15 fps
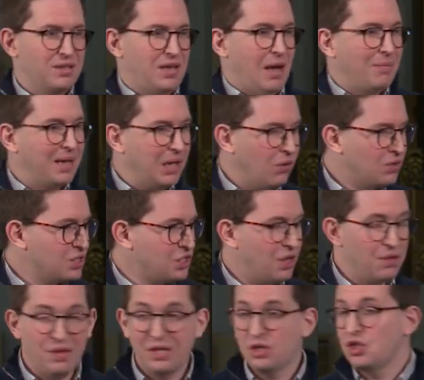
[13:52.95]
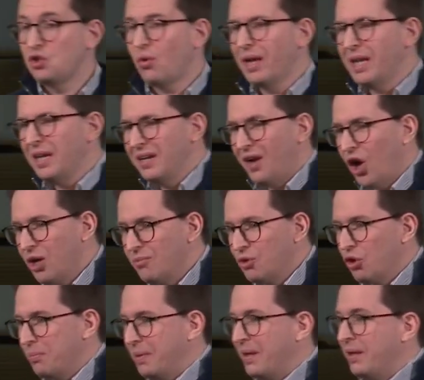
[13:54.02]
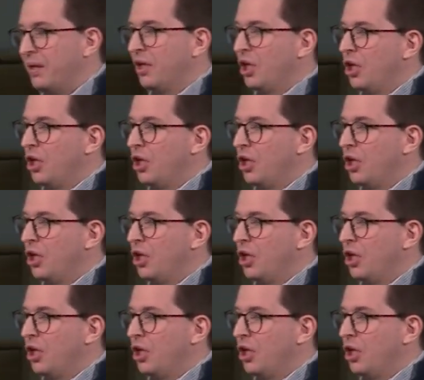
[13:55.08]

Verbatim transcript: coming along to certain things, joining a home group here.